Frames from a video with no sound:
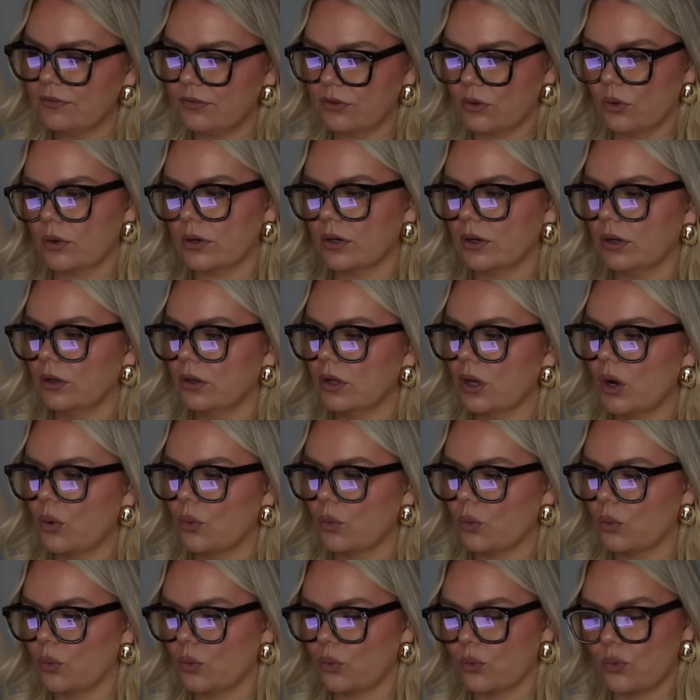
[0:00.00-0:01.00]
floral
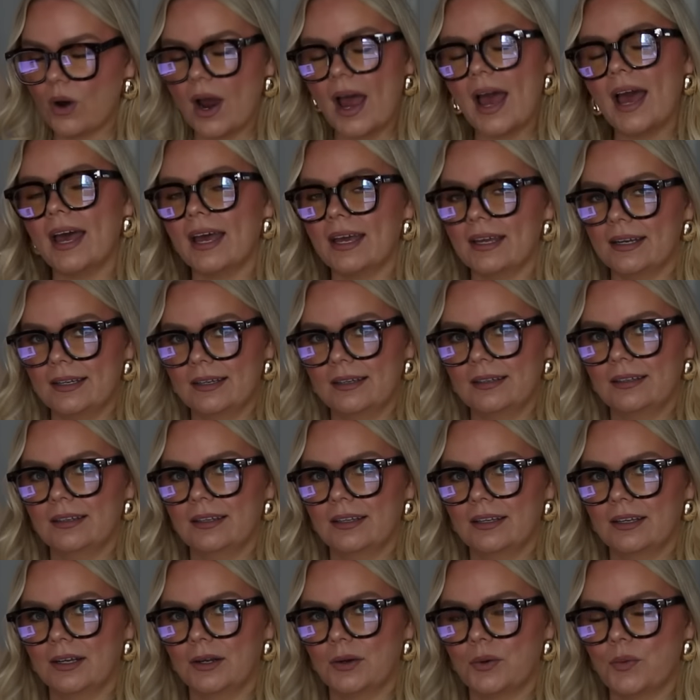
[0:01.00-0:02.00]
red,
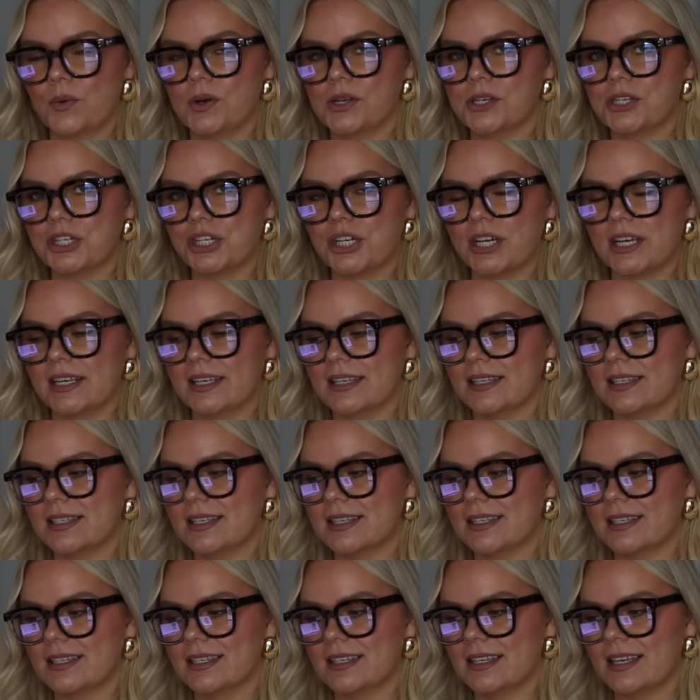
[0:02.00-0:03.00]
which
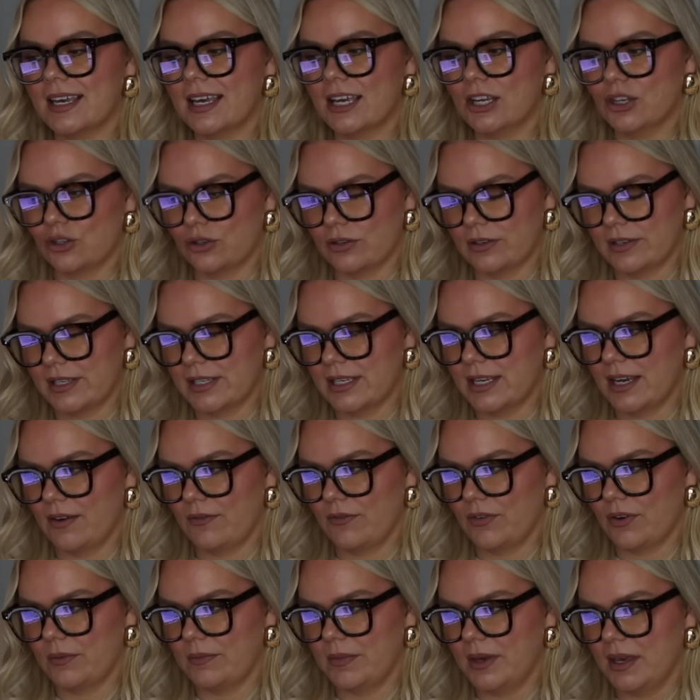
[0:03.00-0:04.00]
is
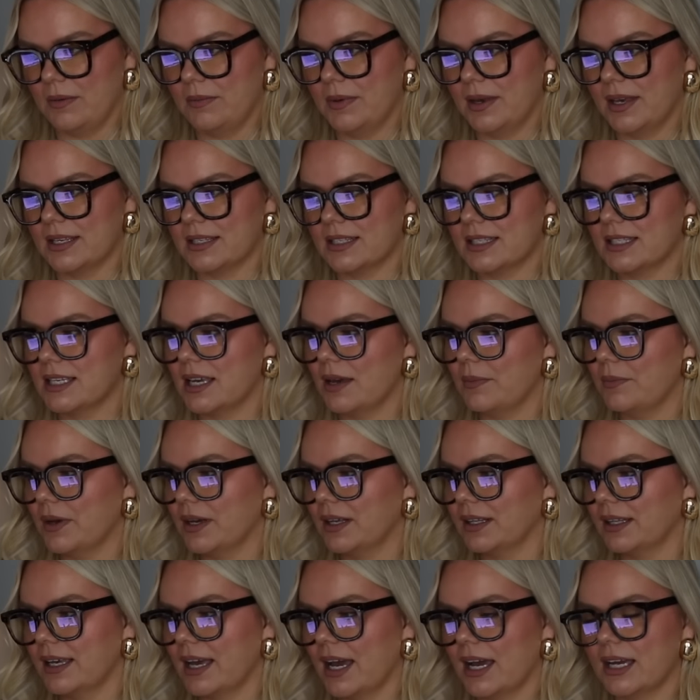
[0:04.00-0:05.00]
interesting for me because
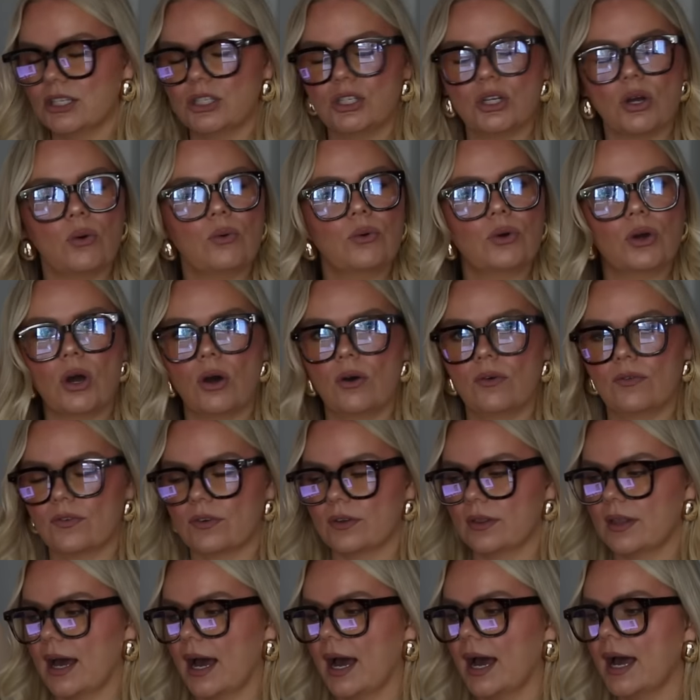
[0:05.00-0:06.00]
typically I don't go
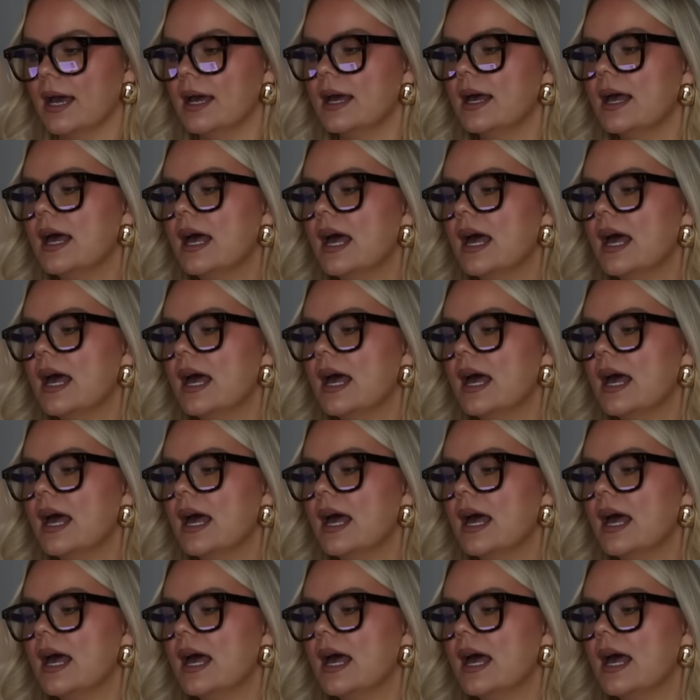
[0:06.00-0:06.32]
for that.